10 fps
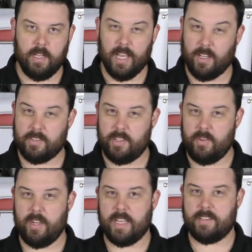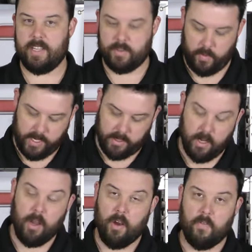And I'll see you guys next week
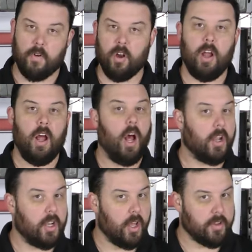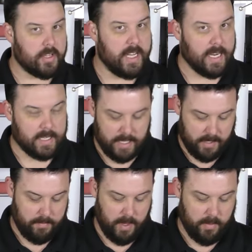for another tech
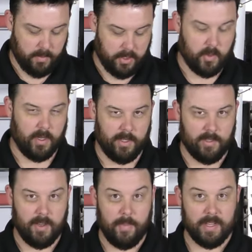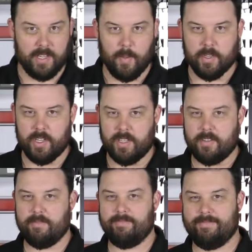tip. Maybe we'll do one about timing chains.